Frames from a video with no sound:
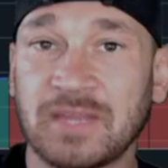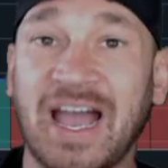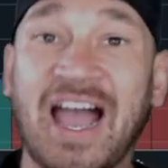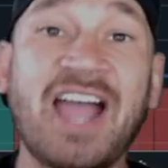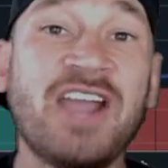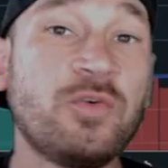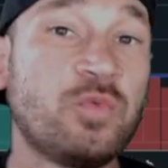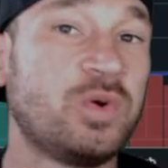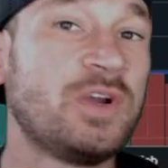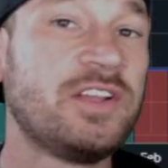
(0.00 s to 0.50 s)

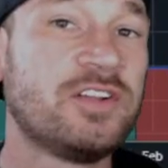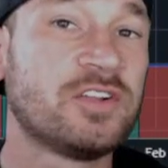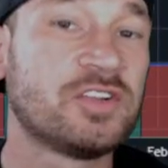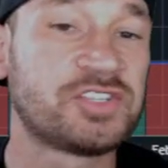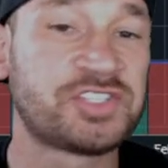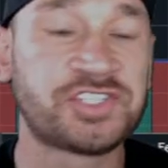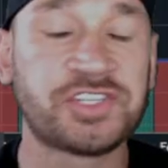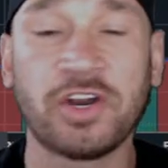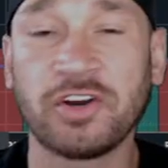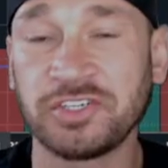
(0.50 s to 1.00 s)
I will
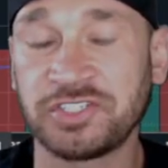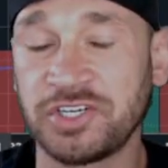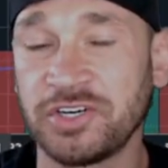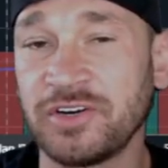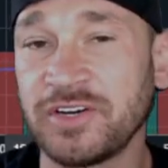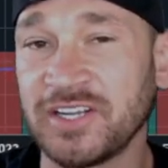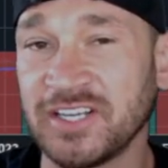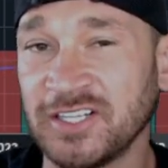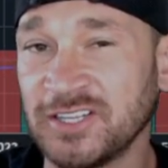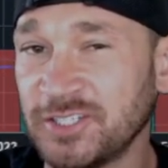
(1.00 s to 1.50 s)
start
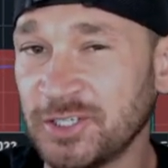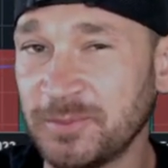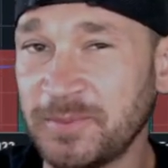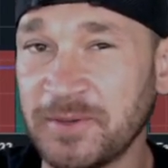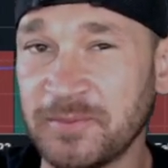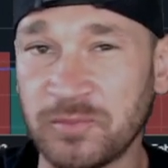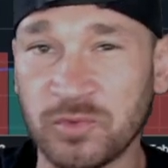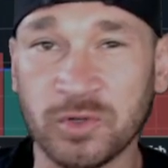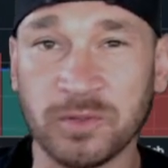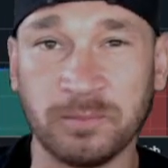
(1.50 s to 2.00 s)
turning a little
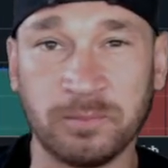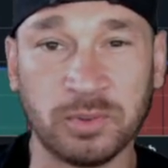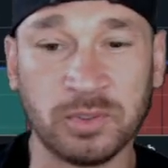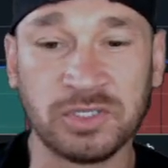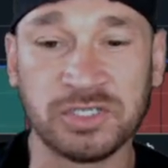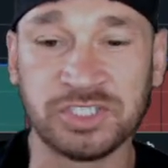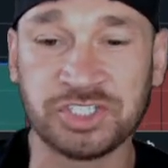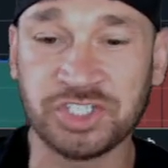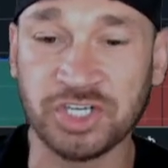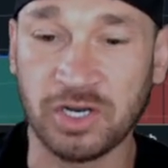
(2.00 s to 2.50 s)
bit more
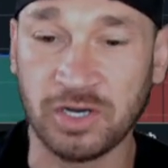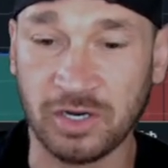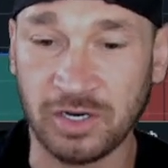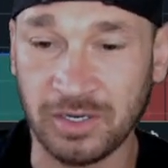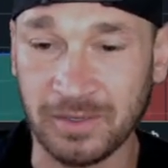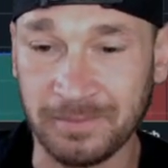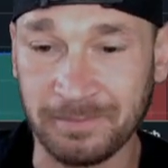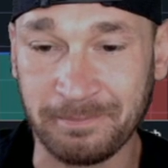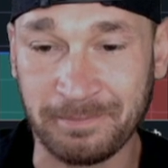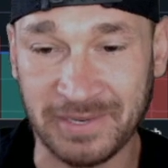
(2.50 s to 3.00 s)
bullish
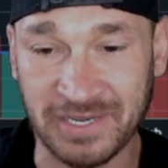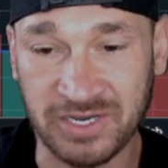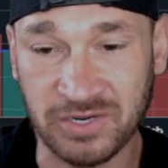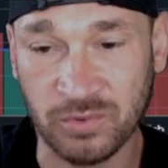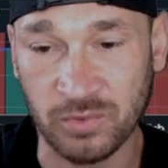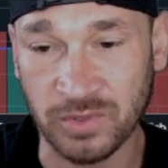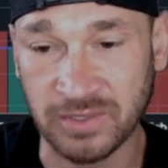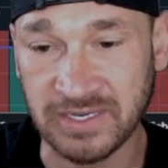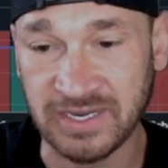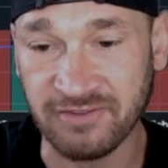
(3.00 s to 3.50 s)
on
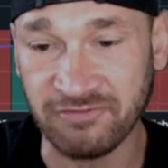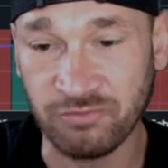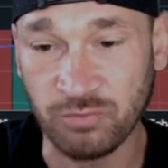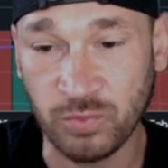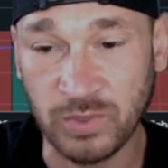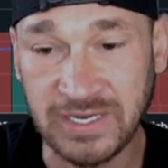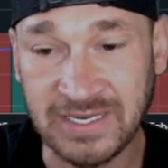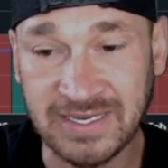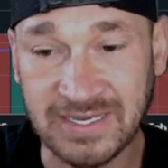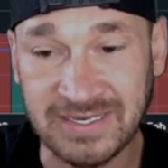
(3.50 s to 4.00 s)
Bitcoin if
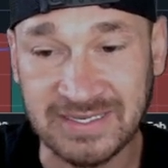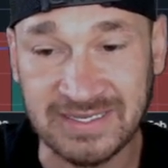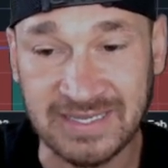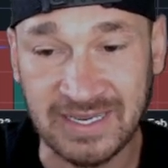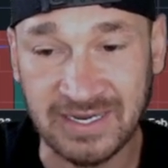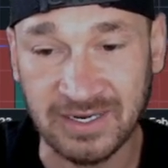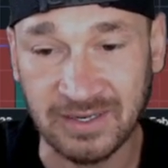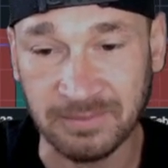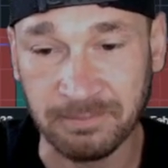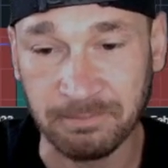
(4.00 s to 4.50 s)
we can
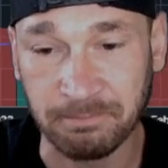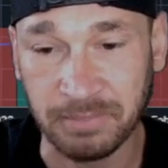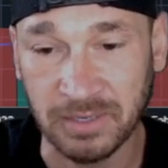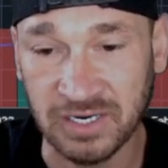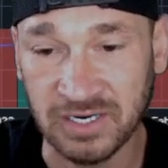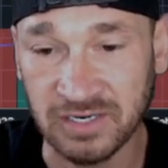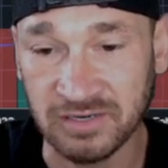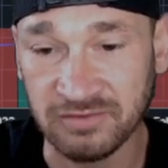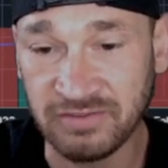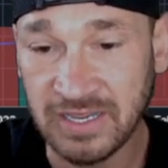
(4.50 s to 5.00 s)
get
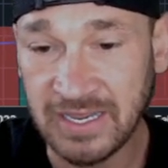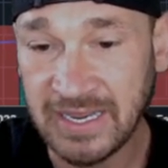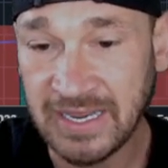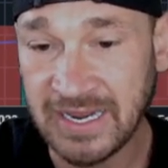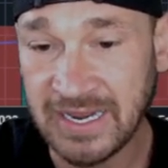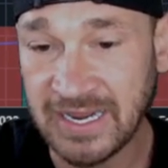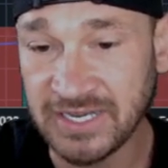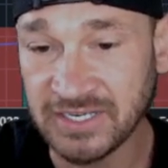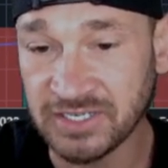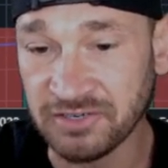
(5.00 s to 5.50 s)
above
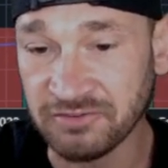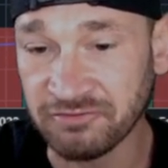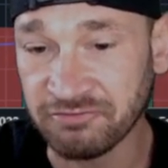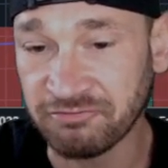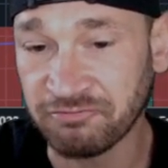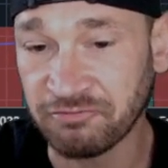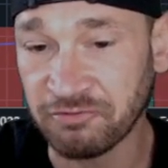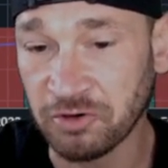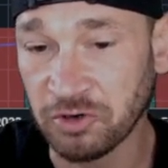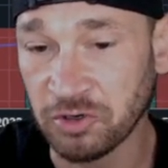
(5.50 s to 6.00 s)
and
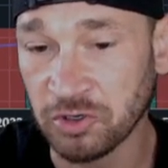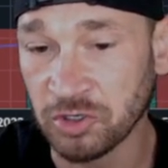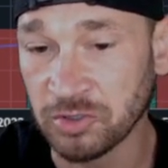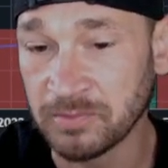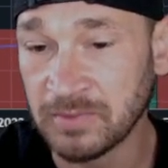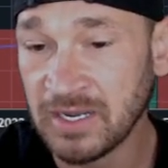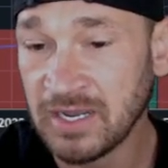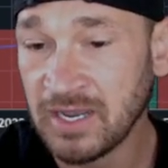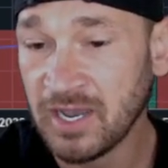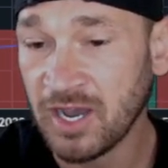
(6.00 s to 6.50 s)

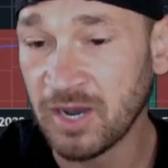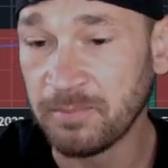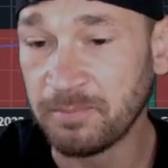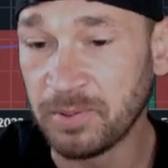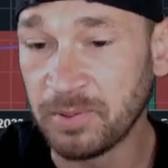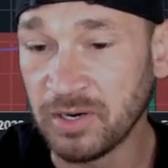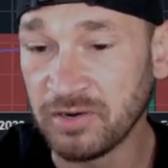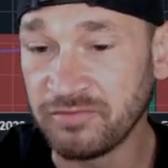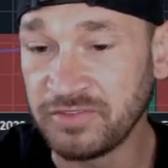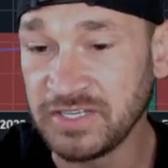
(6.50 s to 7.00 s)
confirm
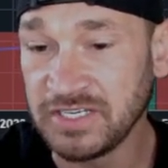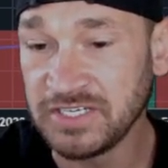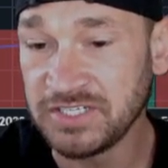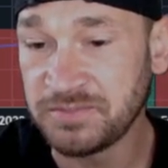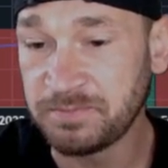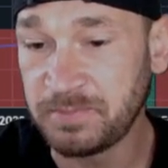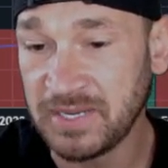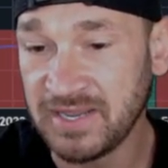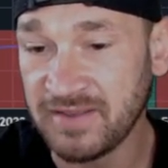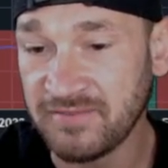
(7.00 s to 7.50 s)
above these
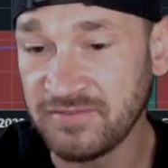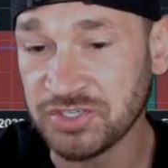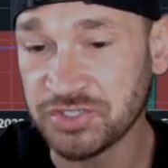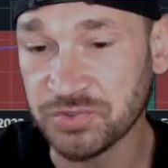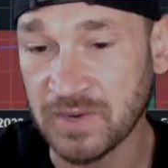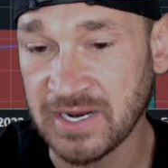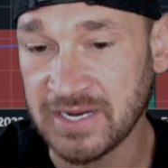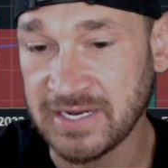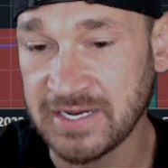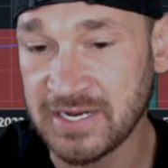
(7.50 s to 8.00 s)
pivots
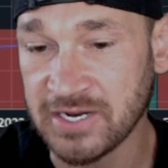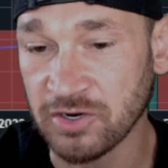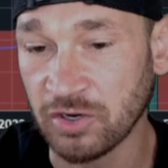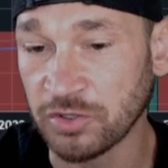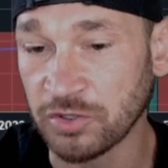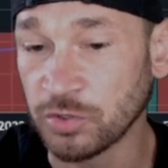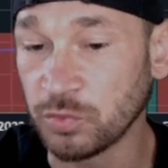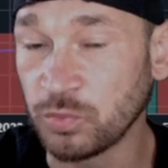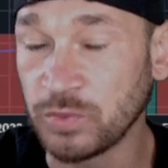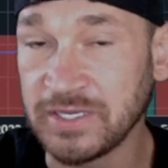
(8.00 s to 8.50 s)
right here
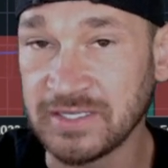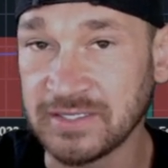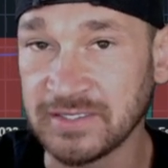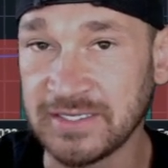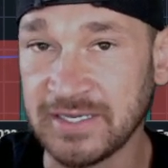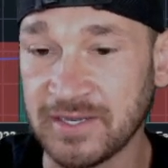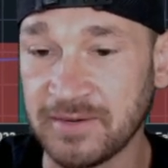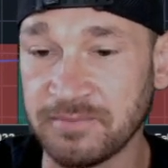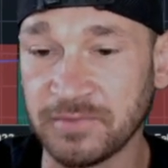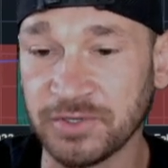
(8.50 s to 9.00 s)
on the
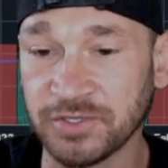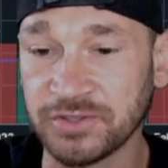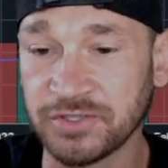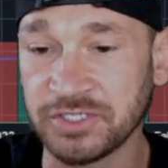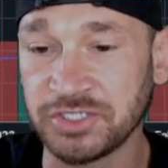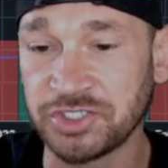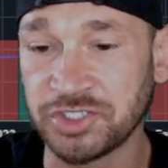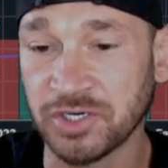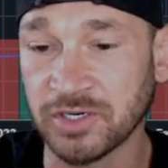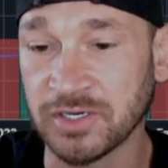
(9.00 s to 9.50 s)
weekly and monthly
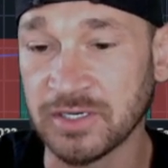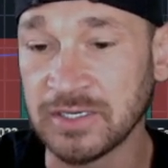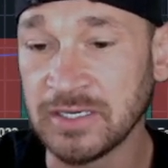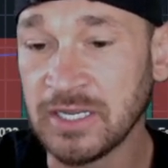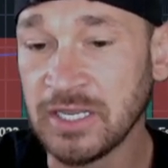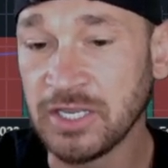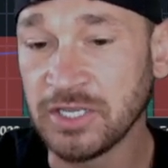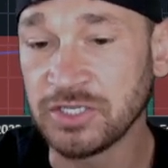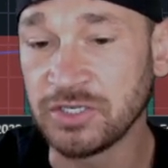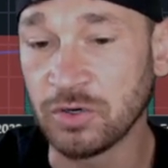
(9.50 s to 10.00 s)
chart,
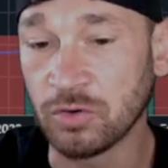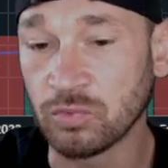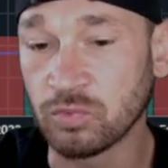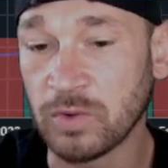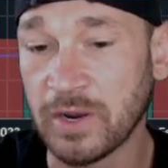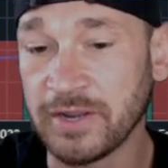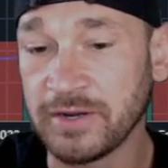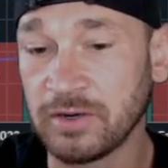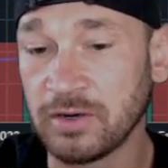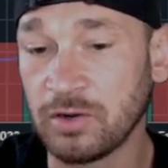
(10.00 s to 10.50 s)
you know,
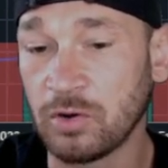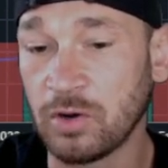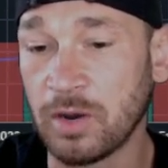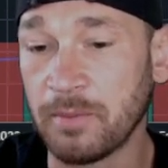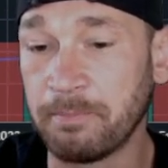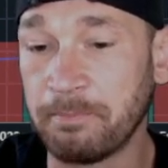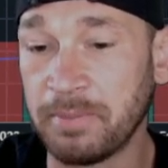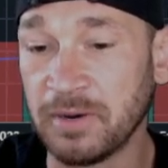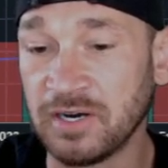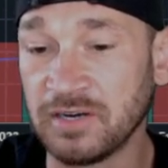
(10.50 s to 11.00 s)
right
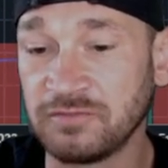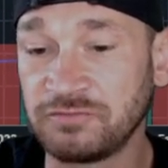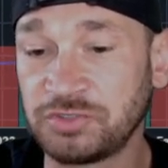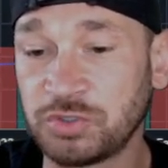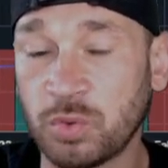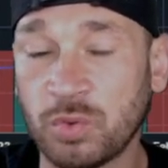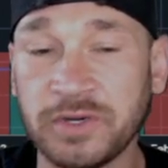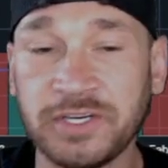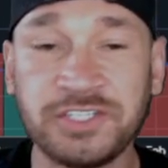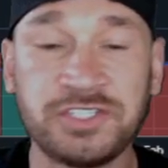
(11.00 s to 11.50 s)
above
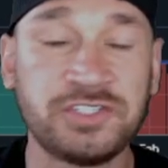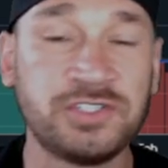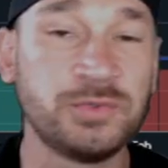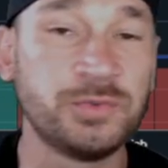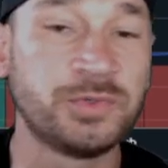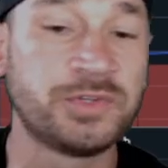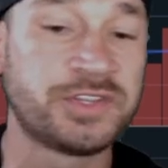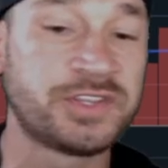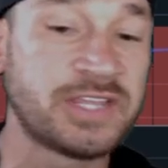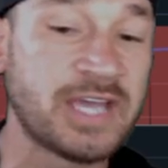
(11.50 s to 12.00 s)
twenty-two
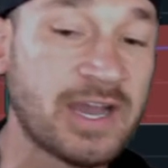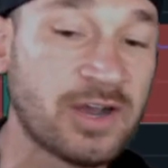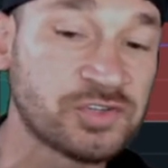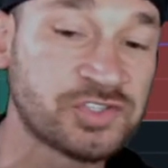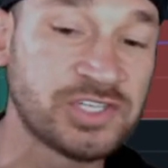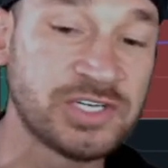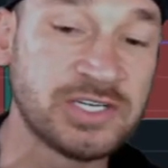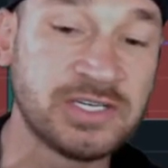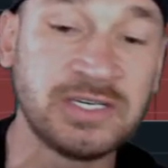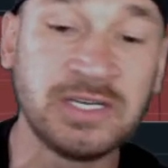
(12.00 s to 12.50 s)

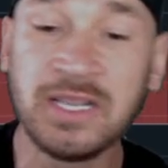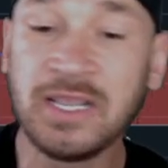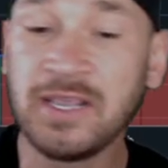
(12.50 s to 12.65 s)
thousand,